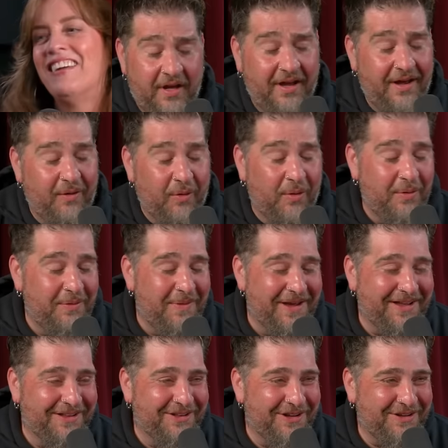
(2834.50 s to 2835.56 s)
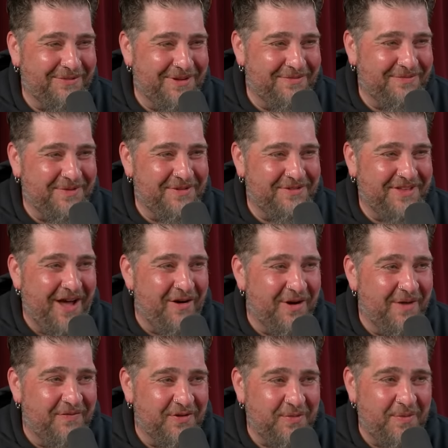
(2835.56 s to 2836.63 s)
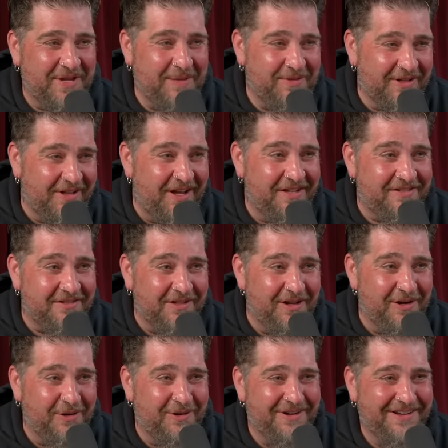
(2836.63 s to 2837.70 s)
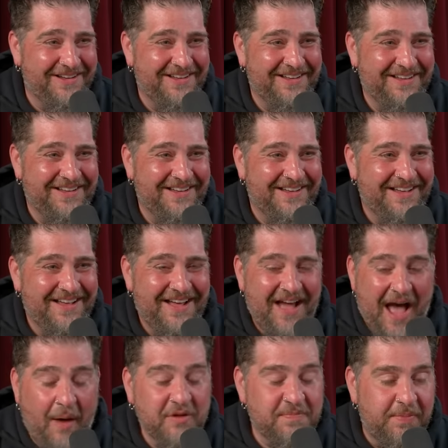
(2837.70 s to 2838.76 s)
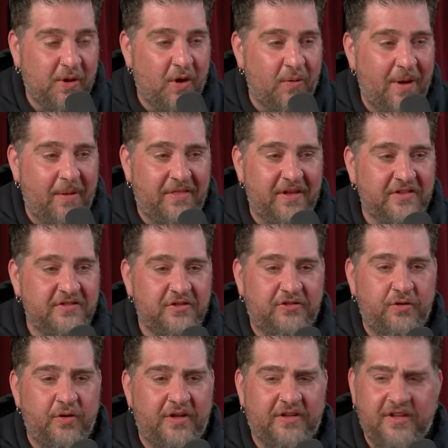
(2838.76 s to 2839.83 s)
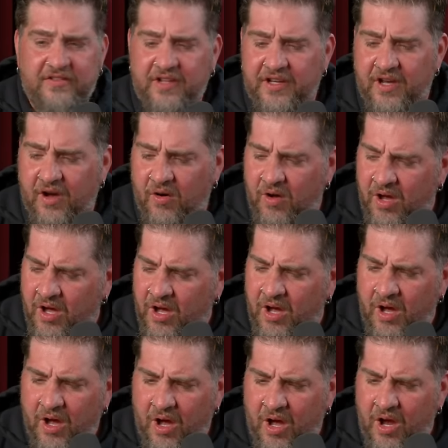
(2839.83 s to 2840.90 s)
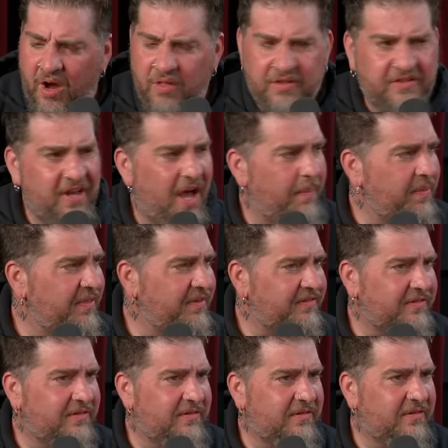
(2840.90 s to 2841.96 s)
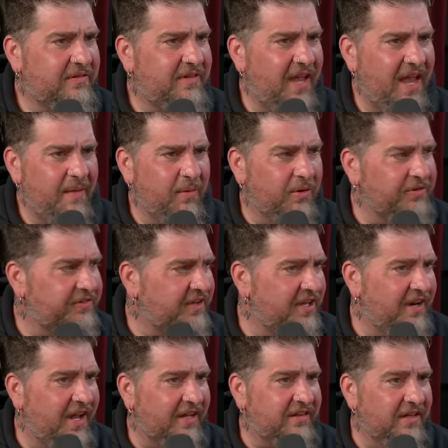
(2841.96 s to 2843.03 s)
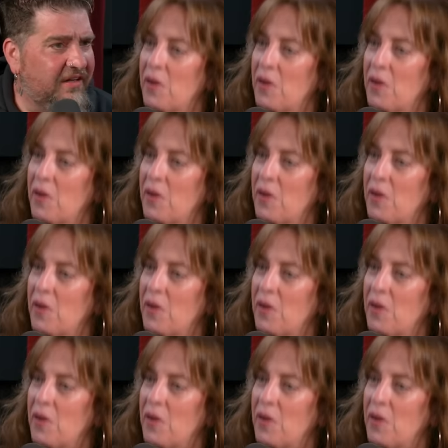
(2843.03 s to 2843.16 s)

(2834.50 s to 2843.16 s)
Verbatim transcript: yeah. Well, we make it look we we dial it up. That's why we keep the lights low. I was blown away by things in the studio like this. I go, oh, the top of this table's connected.